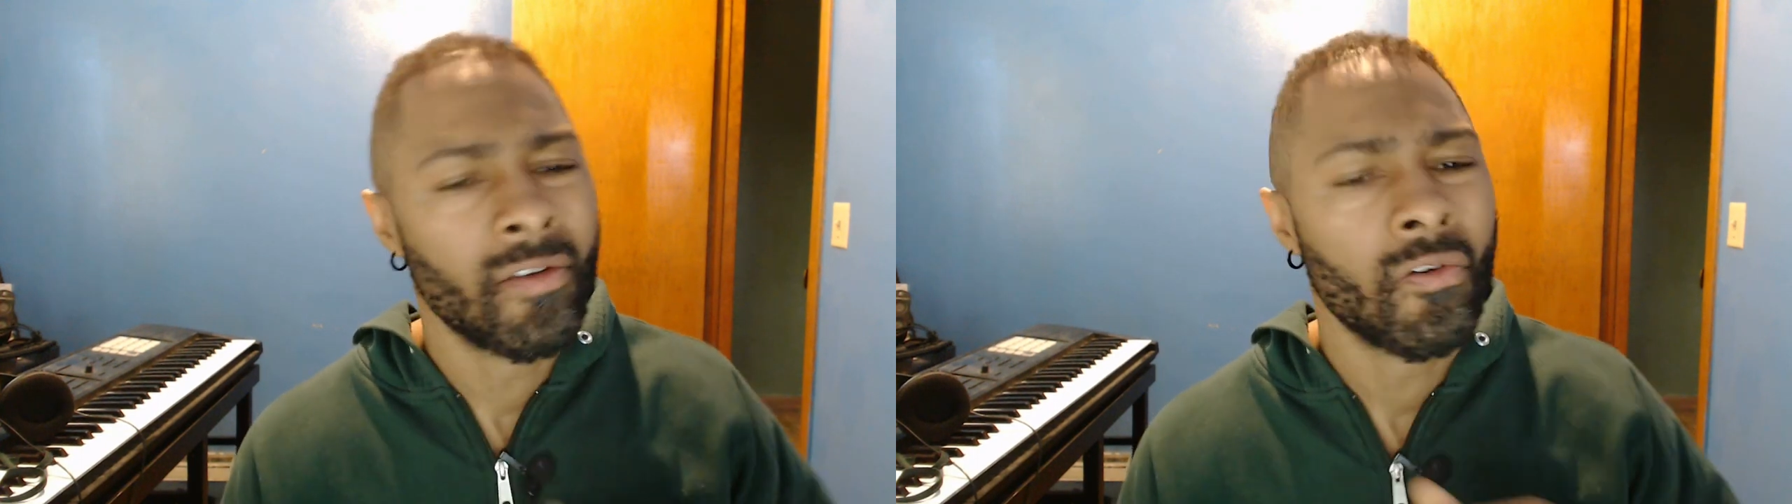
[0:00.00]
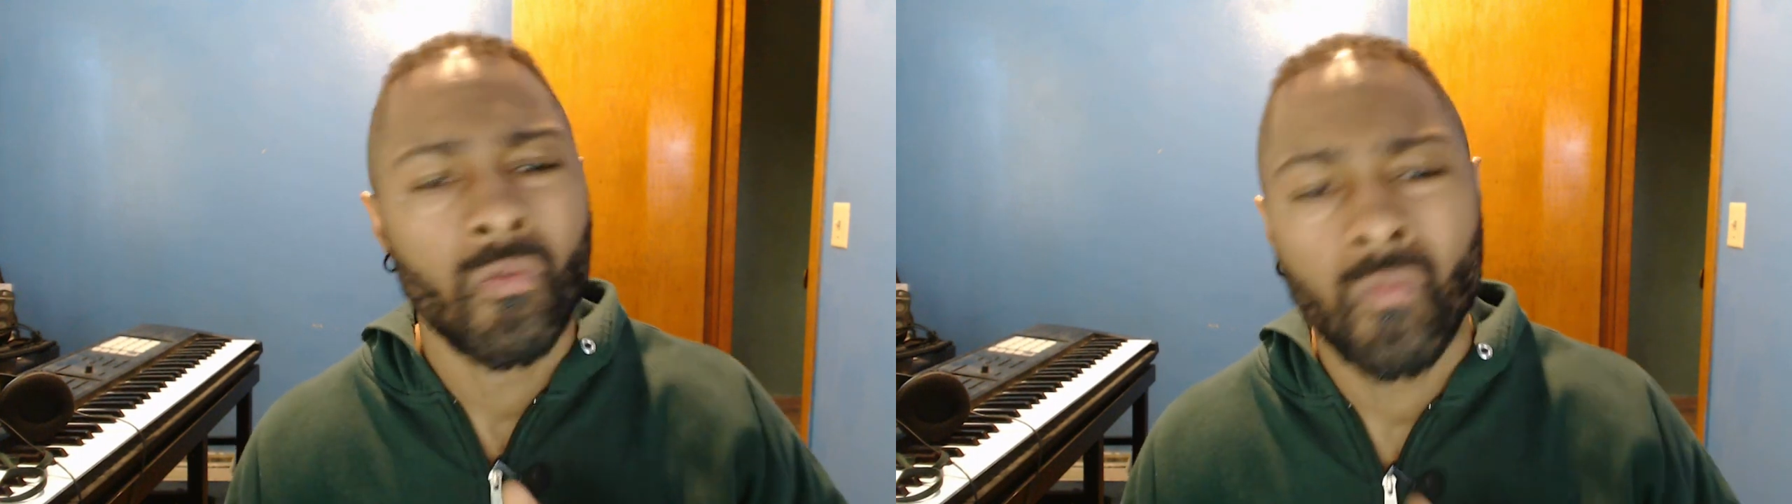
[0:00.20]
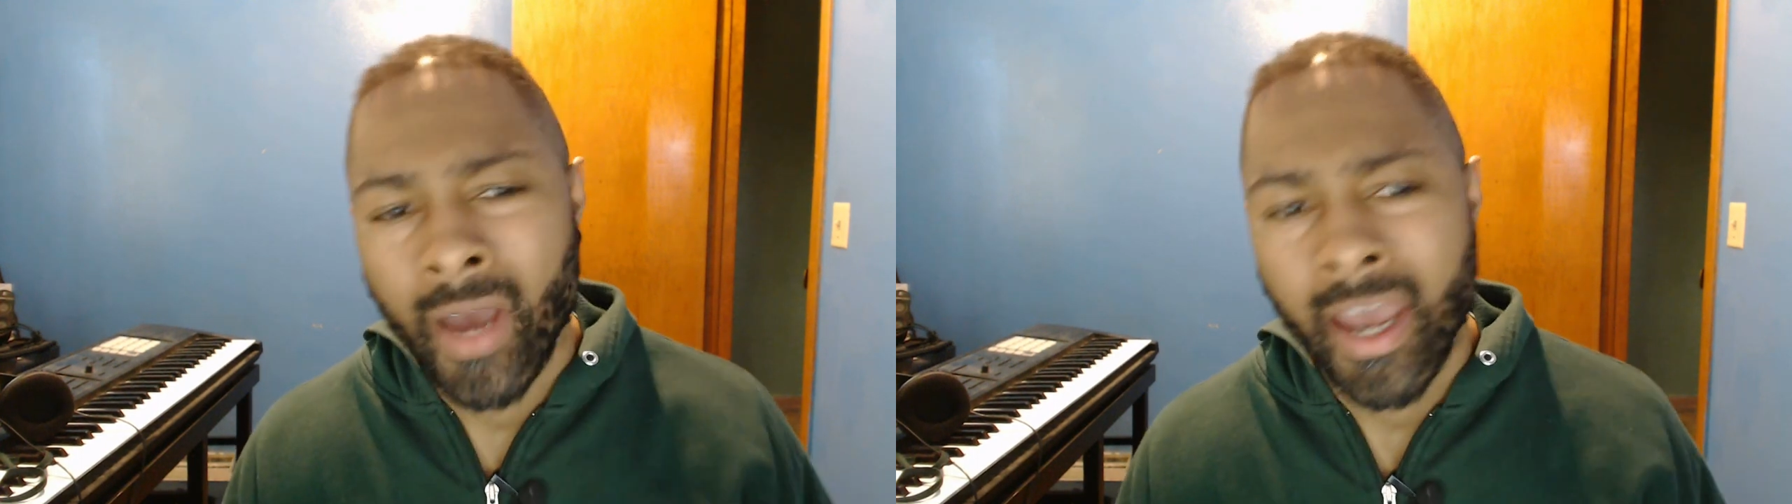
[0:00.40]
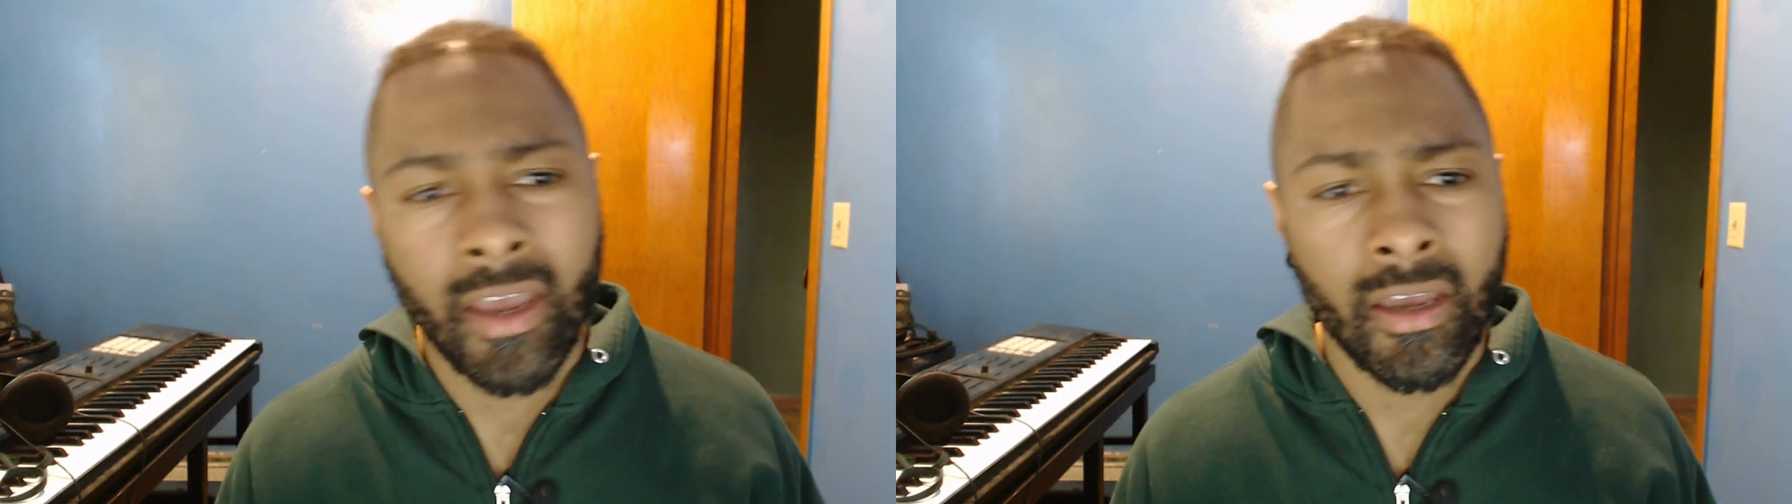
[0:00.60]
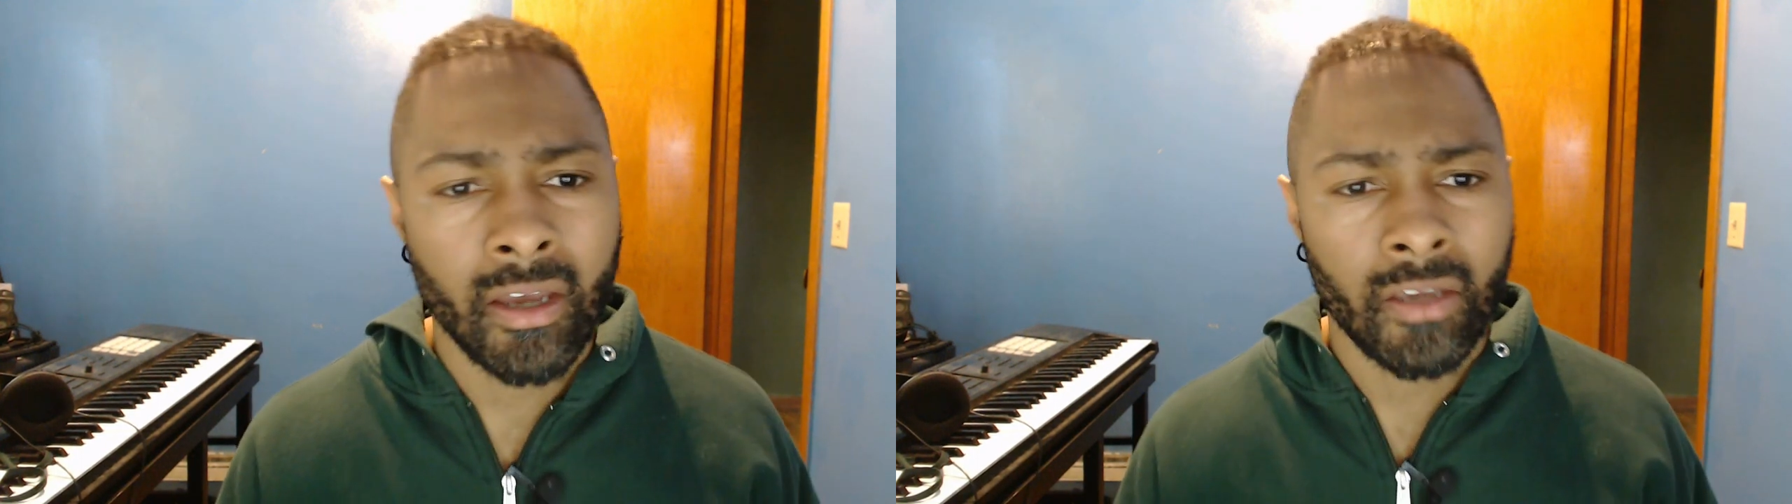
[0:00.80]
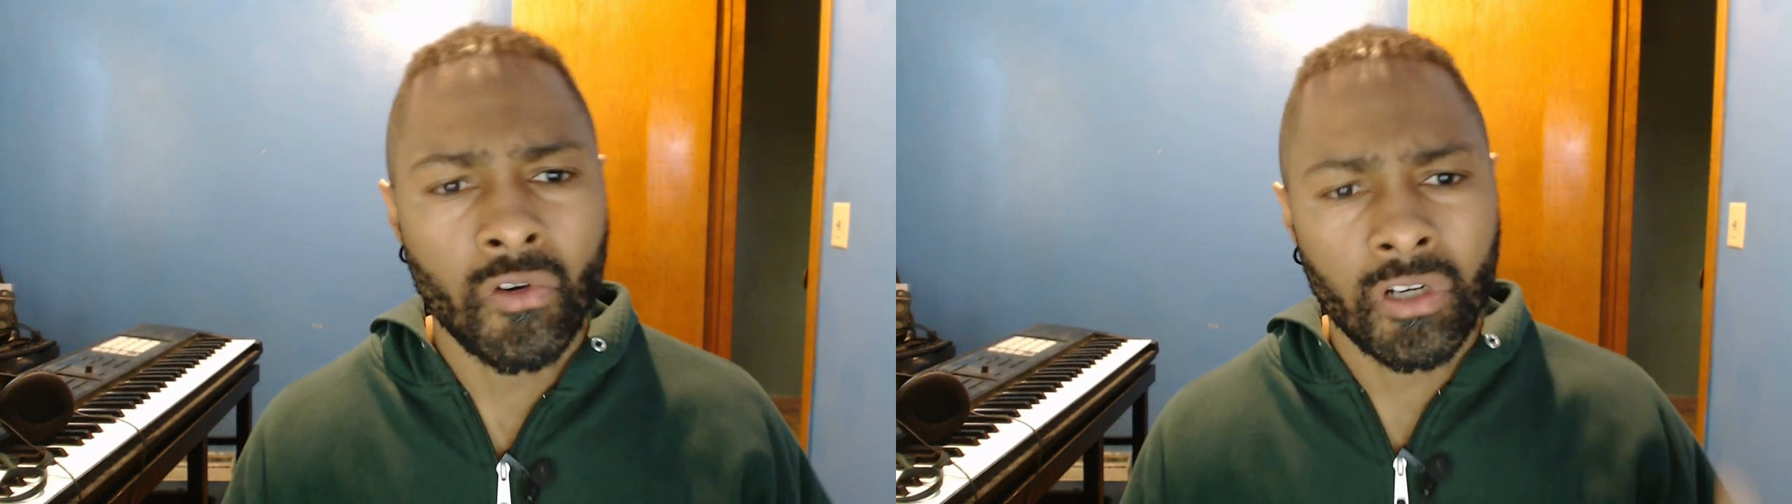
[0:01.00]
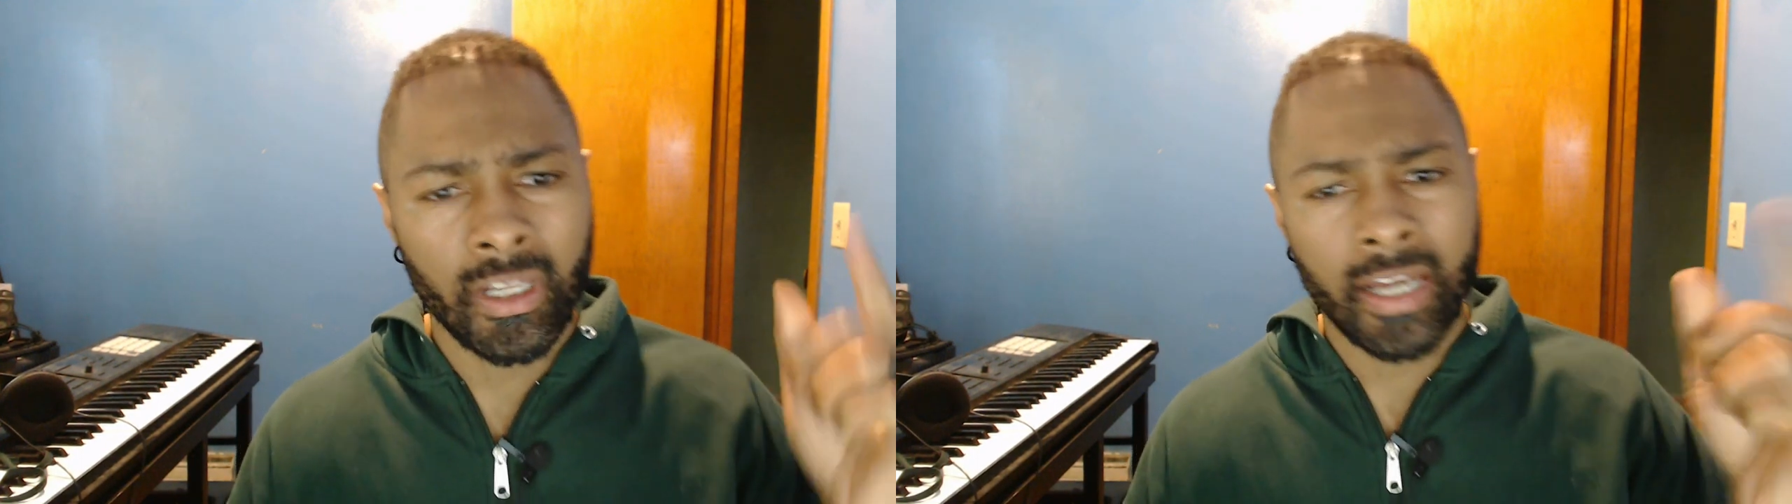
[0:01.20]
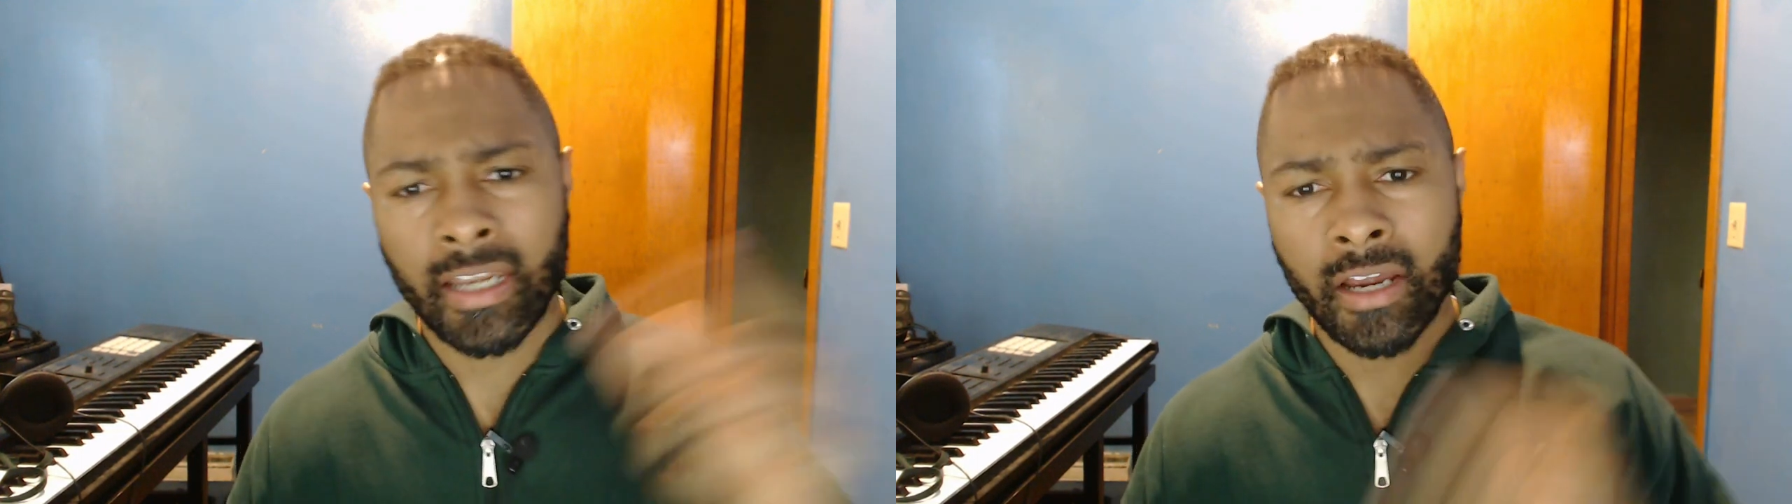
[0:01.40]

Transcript: Ain't no way you should let